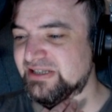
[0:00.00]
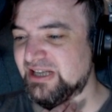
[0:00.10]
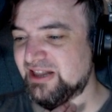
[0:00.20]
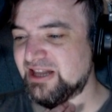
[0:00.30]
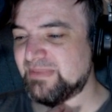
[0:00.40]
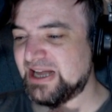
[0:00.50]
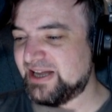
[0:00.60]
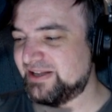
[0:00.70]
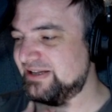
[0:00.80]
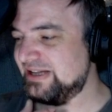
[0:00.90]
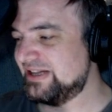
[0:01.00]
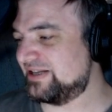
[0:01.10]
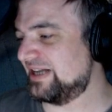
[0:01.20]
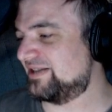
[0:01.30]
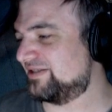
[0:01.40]
I think my
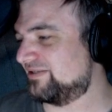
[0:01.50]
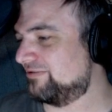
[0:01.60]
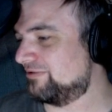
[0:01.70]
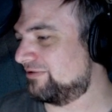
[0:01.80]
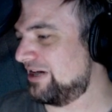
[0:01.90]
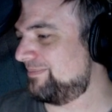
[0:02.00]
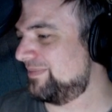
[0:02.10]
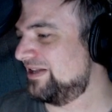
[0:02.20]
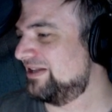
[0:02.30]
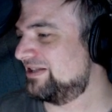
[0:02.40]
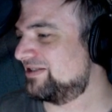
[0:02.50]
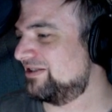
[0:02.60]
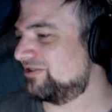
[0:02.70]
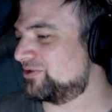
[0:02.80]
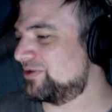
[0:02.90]
internet's going crap. Let's
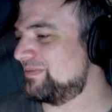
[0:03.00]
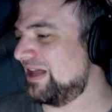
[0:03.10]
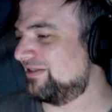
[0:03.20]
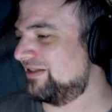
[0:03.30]
look at stream health.